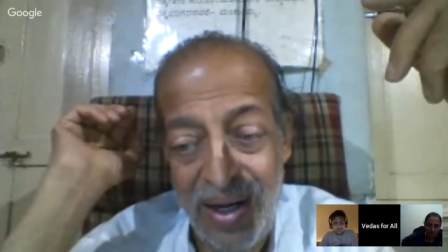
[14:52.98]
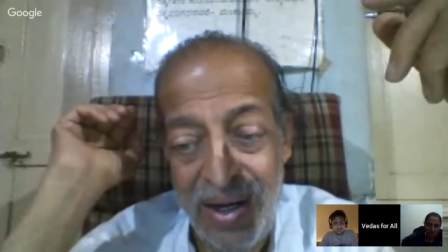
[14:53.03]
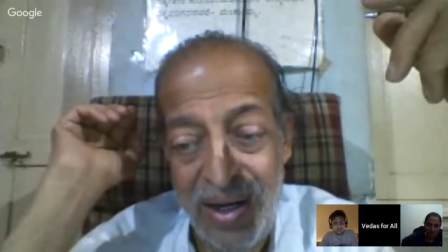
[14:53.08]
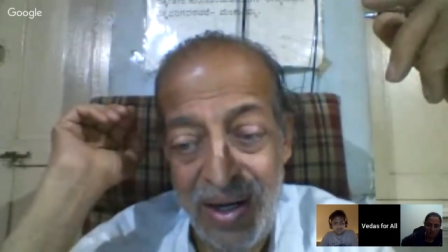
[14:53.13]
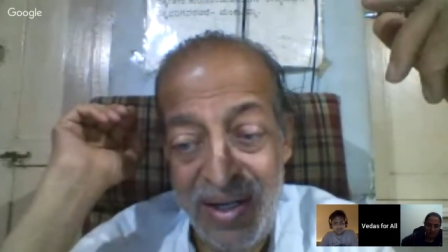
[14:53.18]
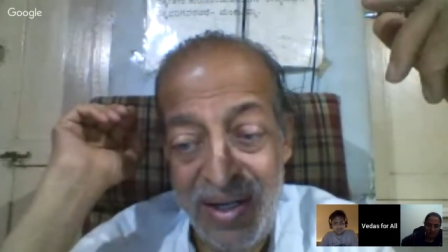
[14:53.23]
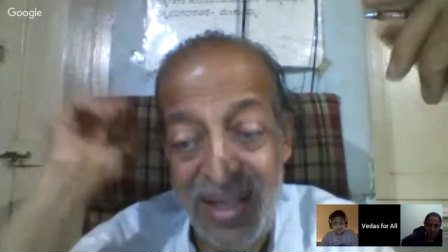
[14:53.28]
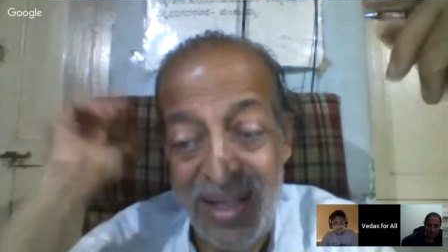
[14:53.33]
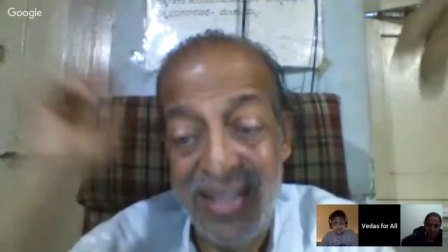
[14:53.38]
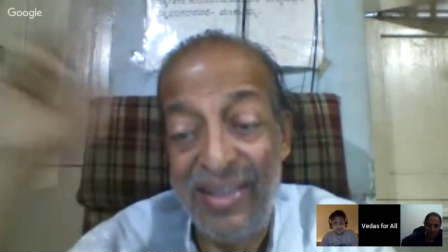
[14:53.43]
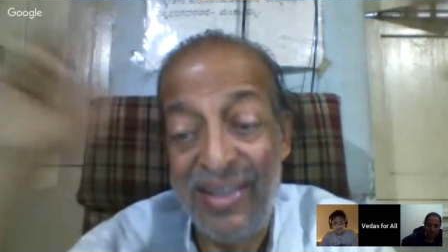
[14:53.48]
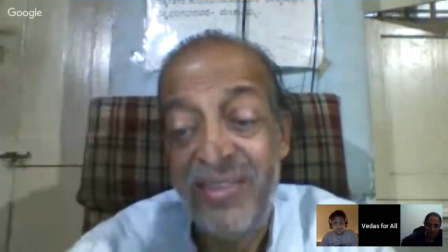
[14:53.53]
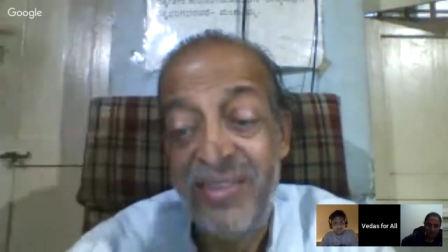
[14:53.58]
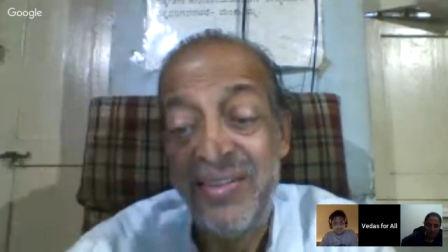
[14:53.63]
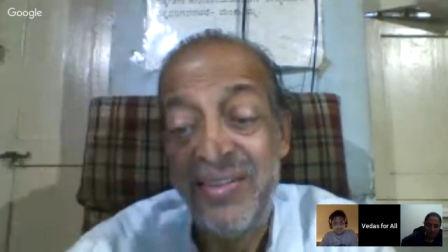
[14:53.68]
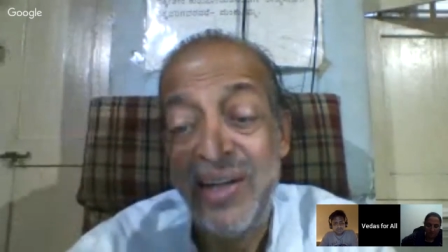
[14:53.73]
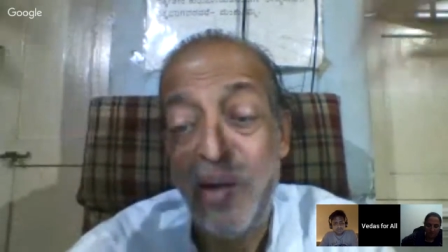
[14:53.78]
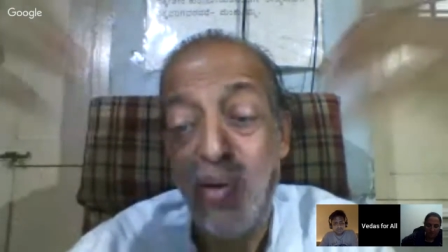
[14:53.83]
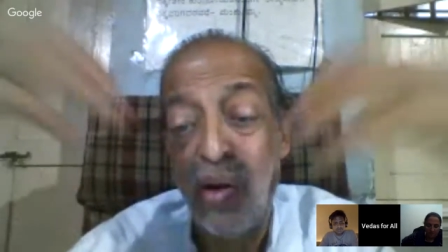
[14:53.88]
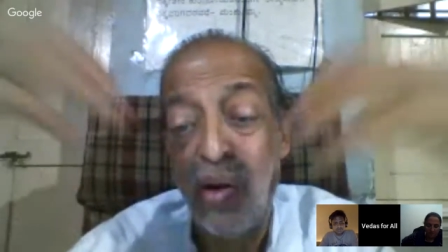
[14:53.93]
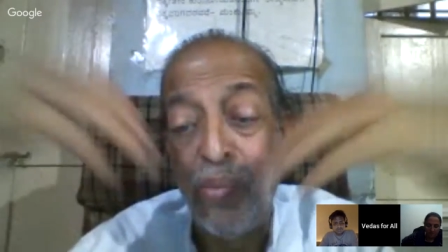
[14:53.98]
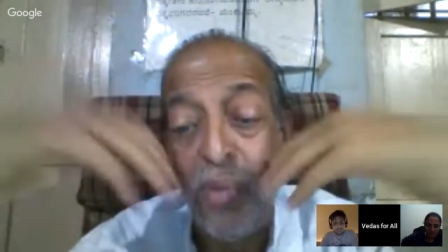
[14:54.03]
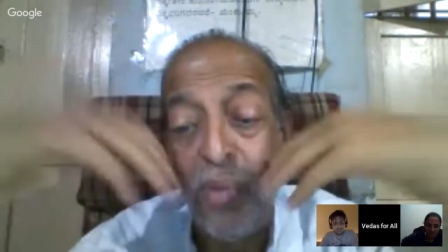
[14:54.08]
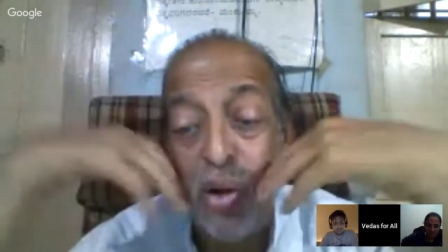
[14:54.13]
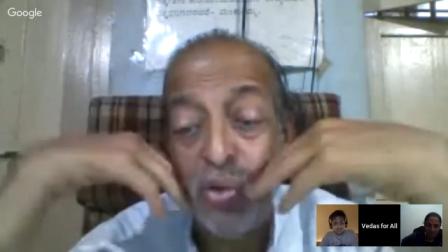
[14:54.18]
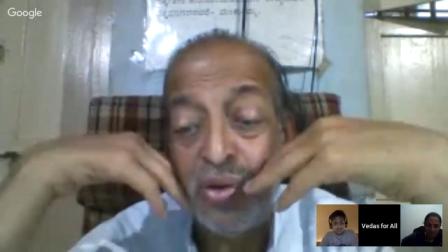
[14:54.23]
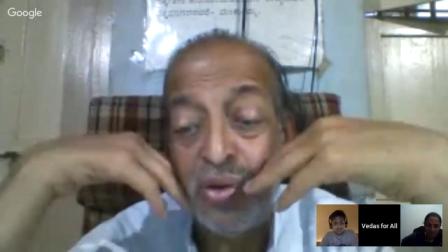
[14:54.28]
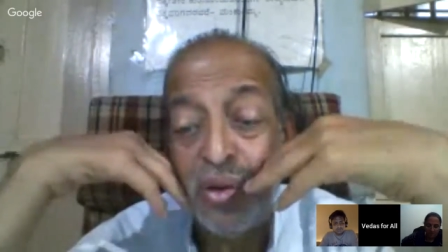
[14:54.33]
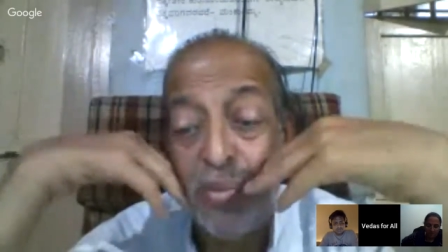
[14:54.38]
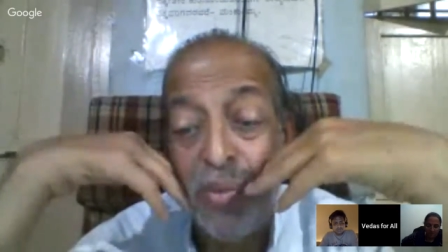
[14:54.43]
Teeth is in our
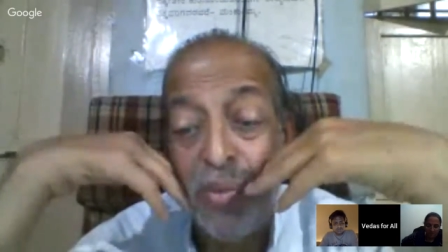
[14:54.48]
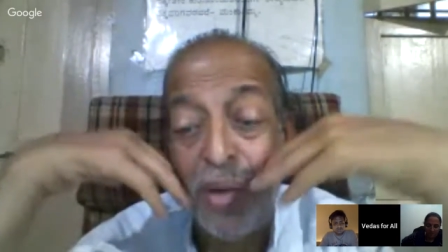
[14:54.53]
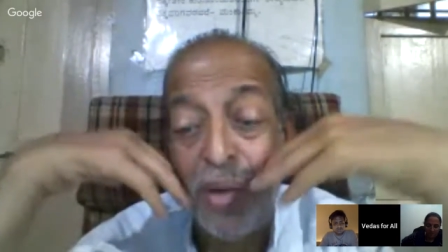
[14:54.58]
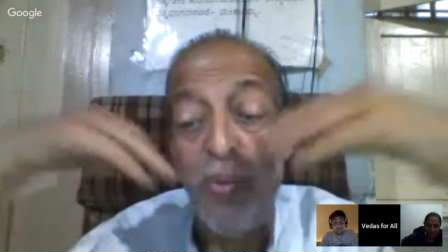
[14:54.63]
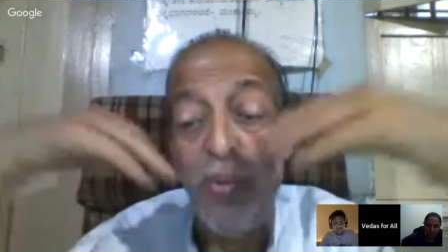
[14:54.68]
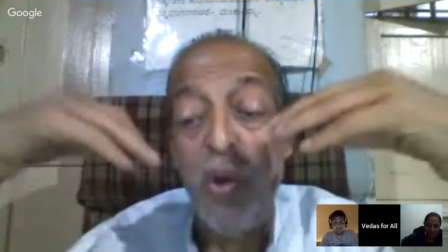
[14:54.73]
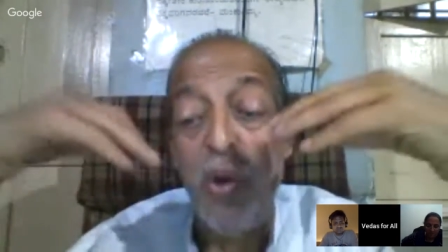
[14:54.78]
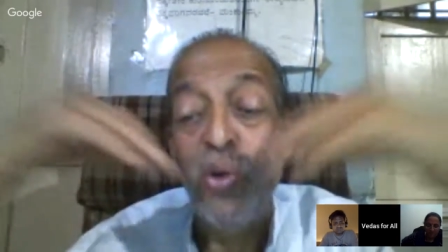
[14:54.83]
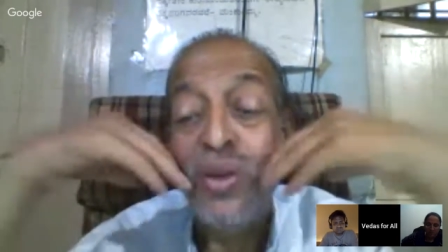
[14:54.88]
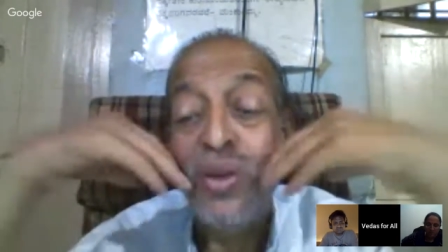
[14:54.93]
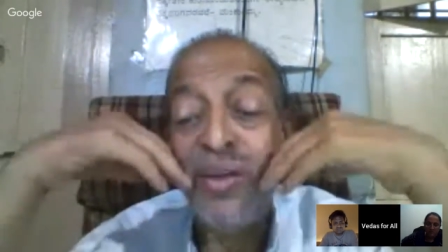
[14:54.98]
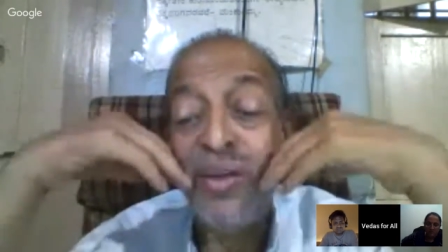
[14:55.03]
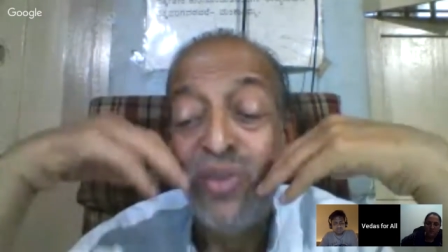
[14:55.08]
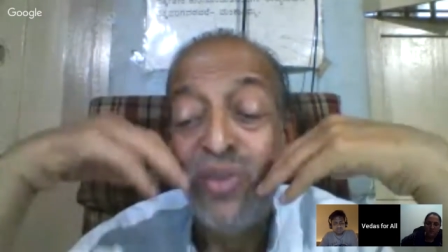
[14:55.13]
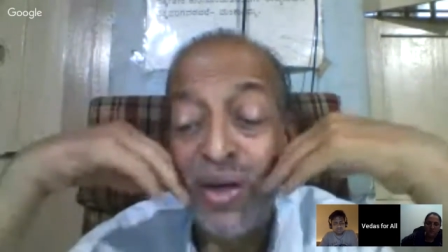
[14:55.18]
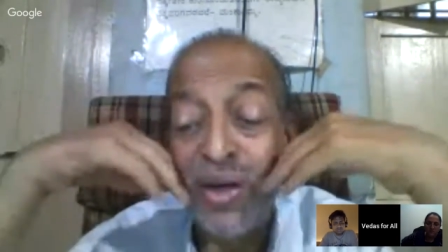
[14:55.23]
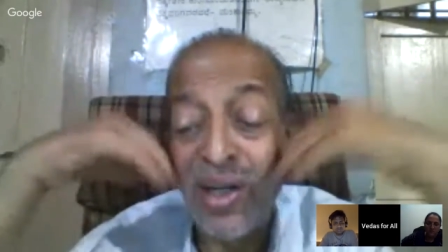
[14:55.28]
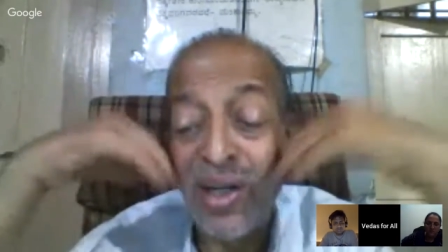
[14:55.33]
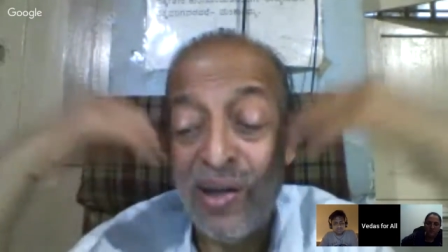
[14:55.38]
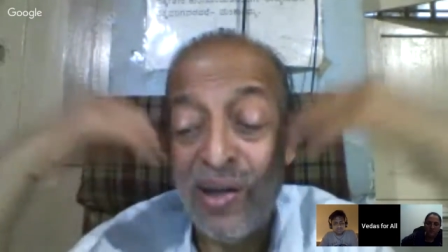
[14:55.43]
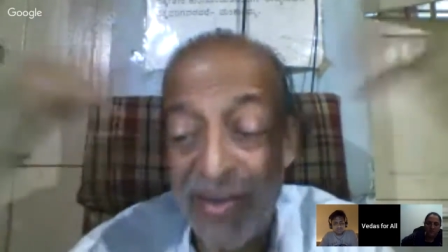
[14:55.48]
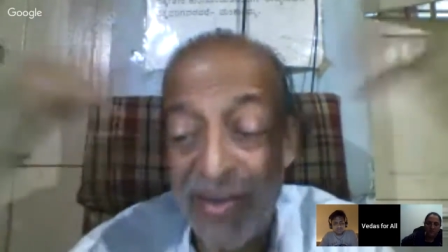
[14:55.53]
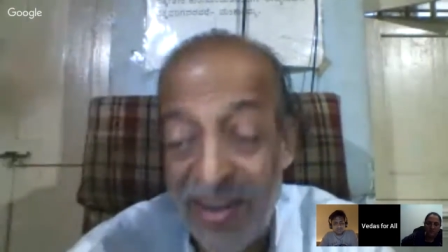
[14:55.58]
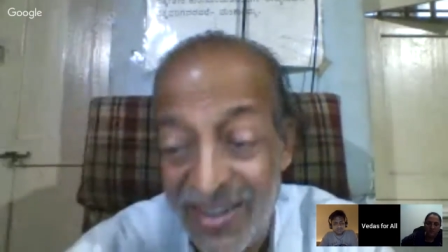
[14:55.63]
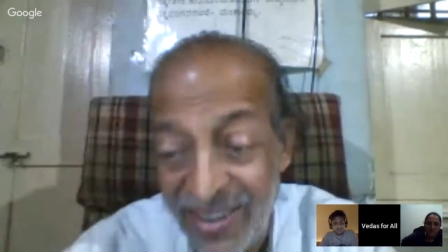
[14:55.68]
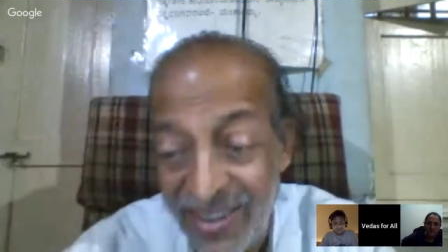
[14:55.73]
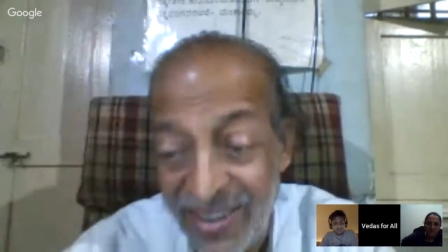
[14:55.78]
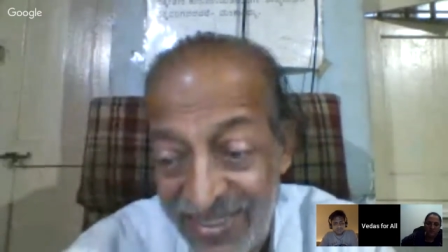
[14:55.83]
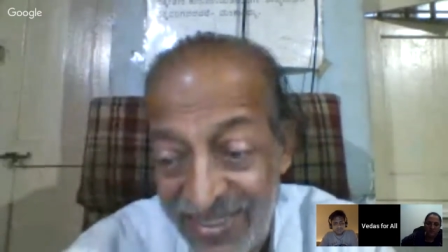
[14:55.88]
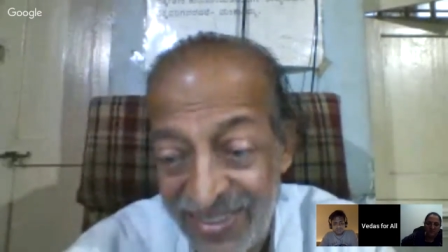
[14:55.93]
mouth, but mouth is not in our
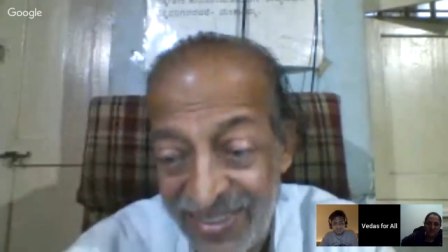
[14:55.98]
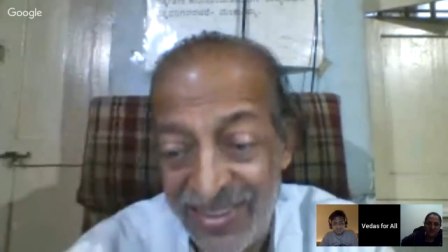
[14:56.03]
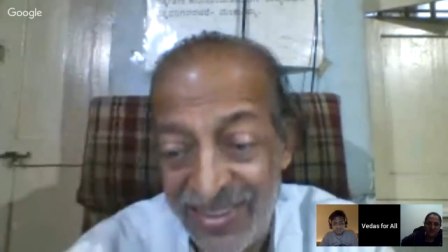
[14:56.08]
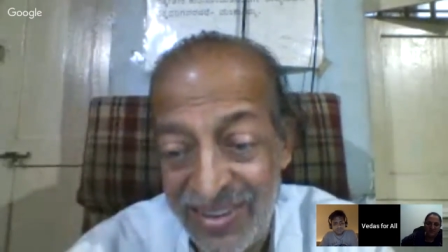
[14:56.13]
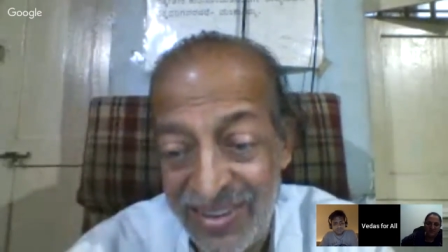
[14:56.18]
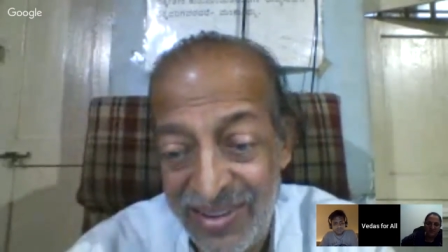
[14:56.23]
teeth.